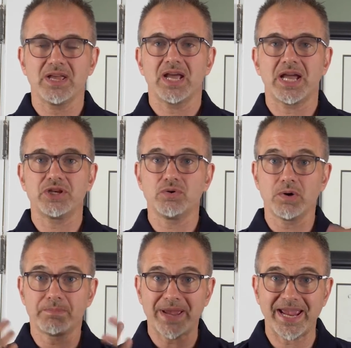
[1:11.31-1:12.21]
And you
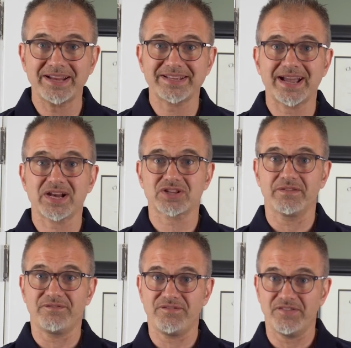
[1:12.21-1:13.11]
will pay tax on
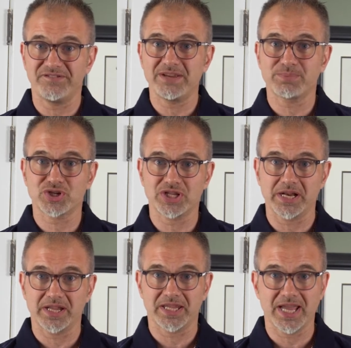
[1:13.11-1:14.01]
50%
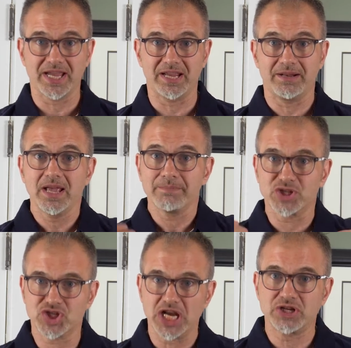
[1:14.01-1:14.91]
of the gain. But
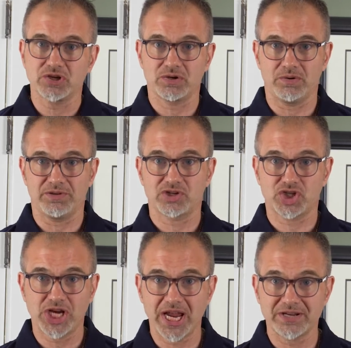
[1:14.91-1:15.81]
stay tuned, there's
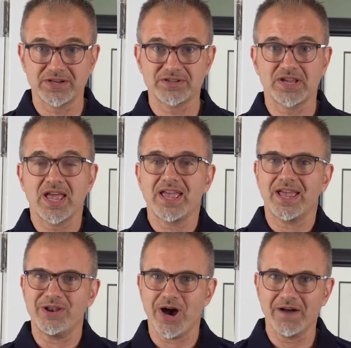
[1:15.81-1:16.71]
changes,
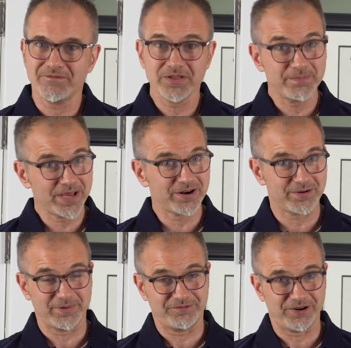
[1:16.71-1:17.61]
and not for the better,
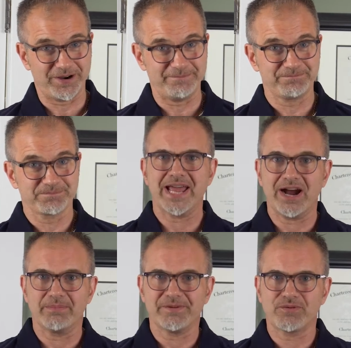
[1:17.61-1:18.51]
I'm afraid.
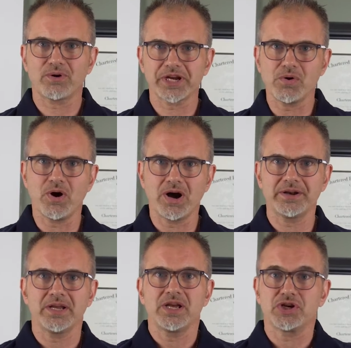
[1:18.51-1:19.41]
Now, before I go
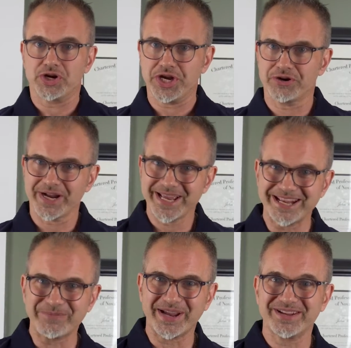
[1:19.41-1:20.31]
on, you're here
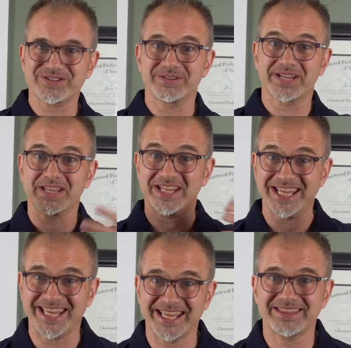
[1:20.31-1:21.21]
anyway, so can you
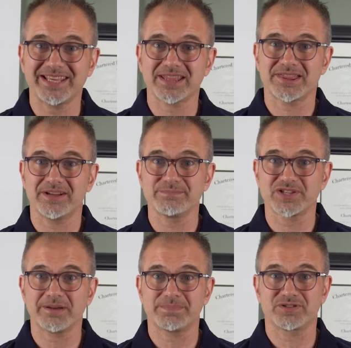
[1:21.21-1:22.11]
hit that thumbs
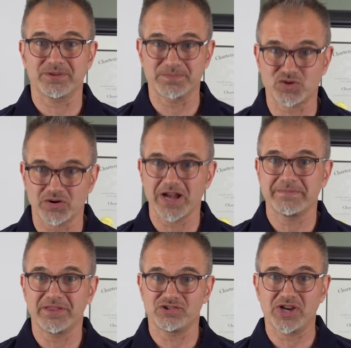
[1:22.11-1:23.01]
up and subscribe
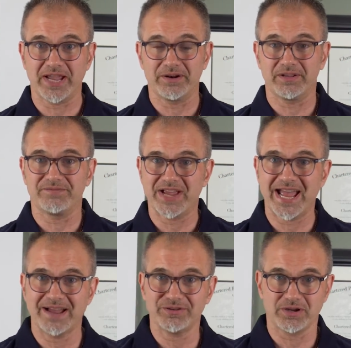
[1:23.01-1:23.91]
to the channel if you
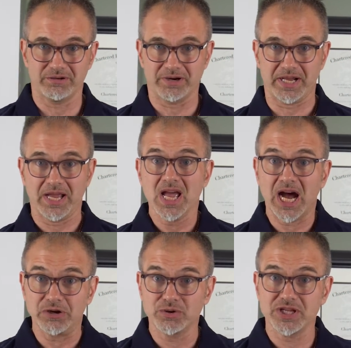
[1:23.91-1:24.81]
haven't already.
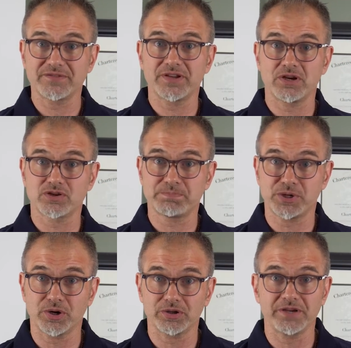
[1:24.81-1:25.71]
I do these videos
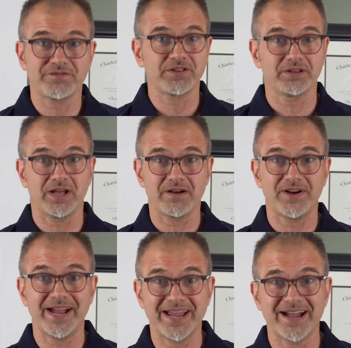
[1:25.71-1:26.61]
purely for the love
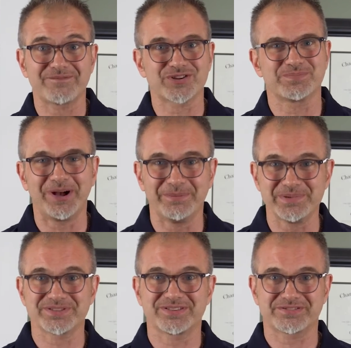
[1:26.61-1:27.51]
I have for small
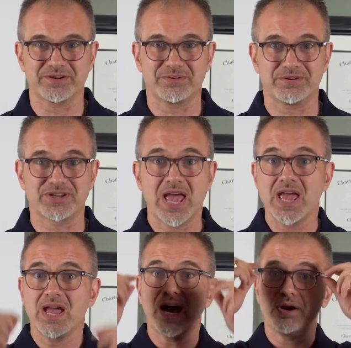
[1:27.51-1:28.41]
business owners.
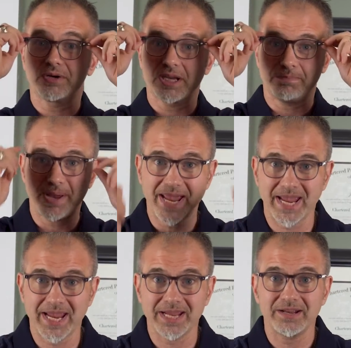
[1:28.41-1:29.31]
I don't get
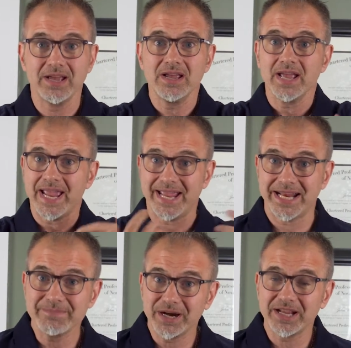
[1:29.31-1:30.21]
paid
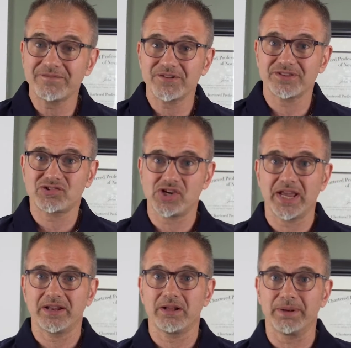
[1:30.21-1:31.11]
any money for this
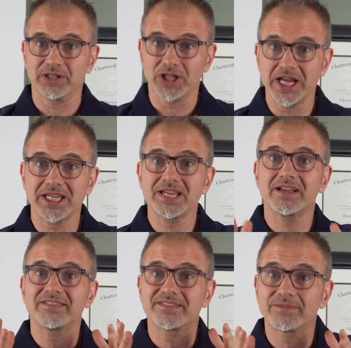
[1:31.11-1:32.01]
channel, but liking
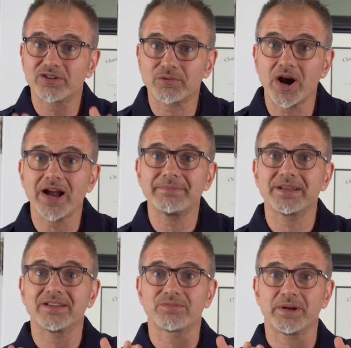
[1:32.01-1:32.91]
and
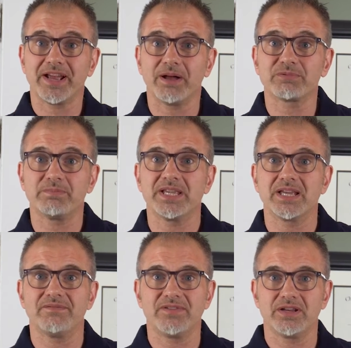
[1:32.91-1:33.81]
subscribing is what helps me
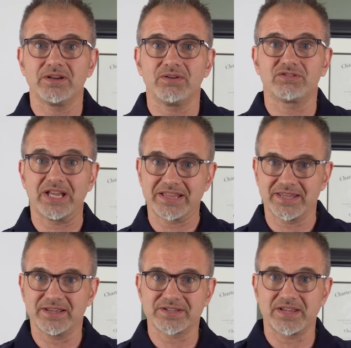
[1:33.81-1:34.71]
get videos like
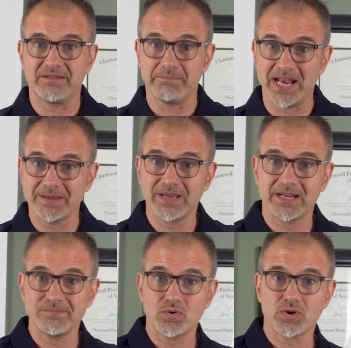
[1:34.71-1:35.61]
this and many,
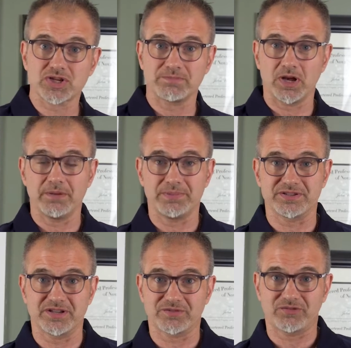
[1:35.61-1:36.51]
many more small
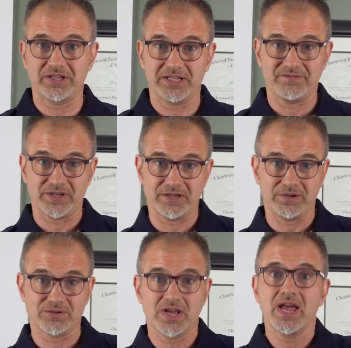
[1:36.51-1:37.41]
business friendly
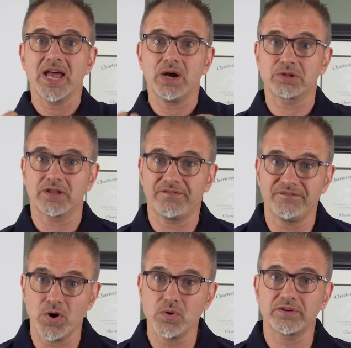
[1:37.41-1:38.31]
videos out to the
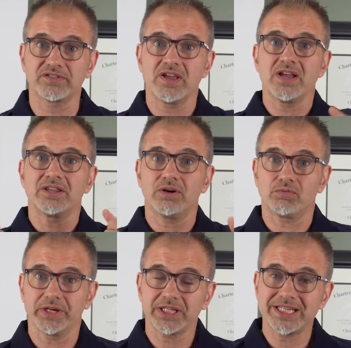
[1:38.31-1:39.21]
folks that
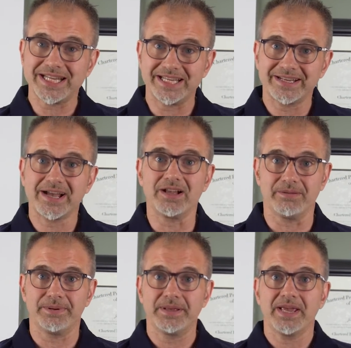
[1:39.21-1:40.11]
really need
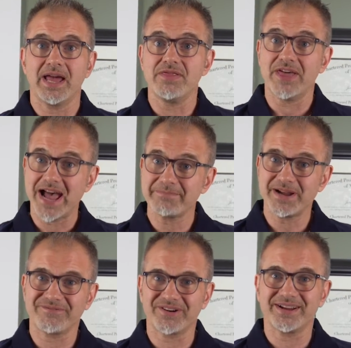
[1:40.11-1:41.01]
help. And that,
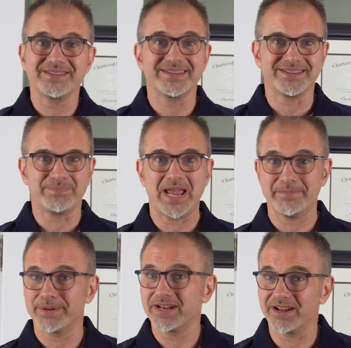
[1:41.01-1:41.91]
my friends, is
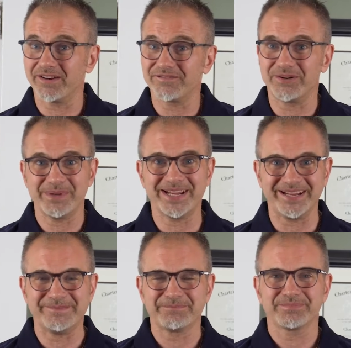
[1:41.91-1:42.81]
payment enough for
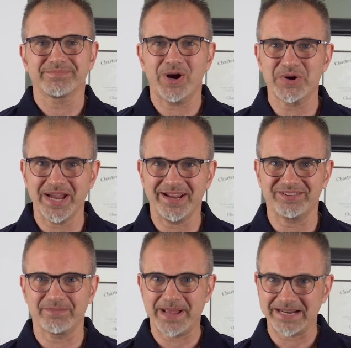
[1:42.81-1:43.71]
me. Okay,
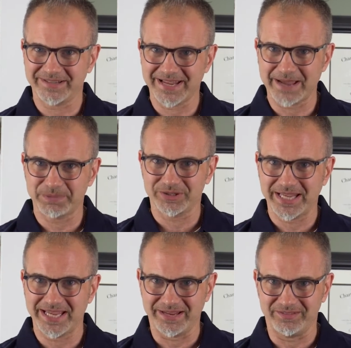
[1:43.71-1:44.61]
so back to capital
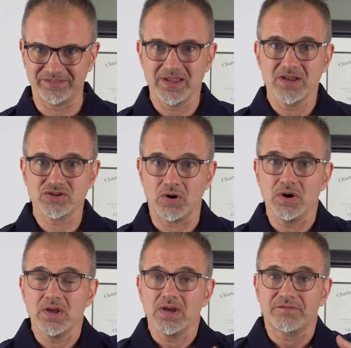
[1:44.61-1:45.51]
gains. So
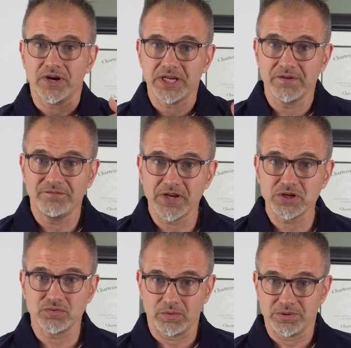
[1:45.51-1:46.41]
for
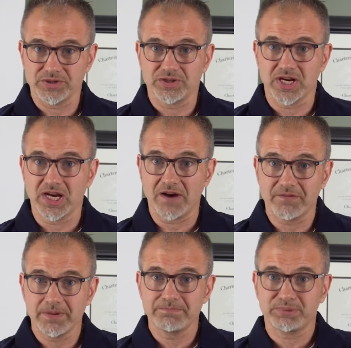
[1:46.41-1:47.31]
individuals, the
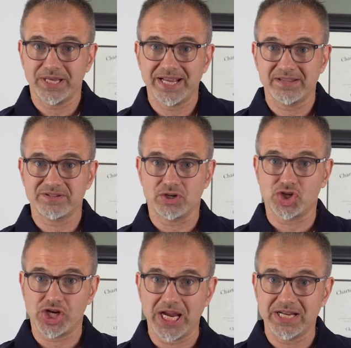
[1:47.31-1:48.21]
government plans to
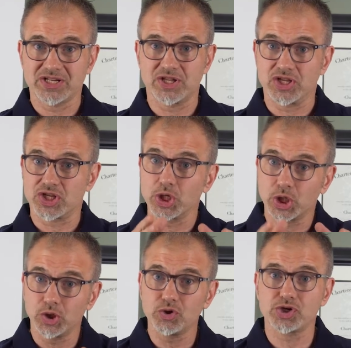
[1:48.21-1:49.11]
change this
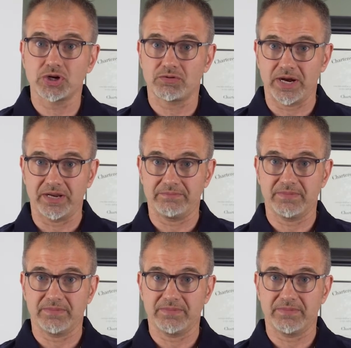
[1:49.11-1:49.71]
inclusion rate.